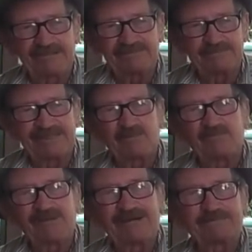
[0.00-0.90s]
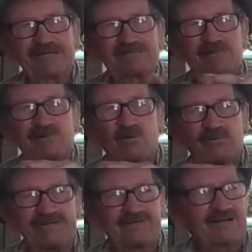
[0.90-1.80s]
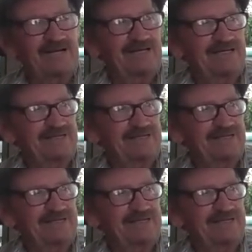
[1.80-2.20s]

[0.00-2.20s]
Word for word: it was a big old flat place where an old meteorite had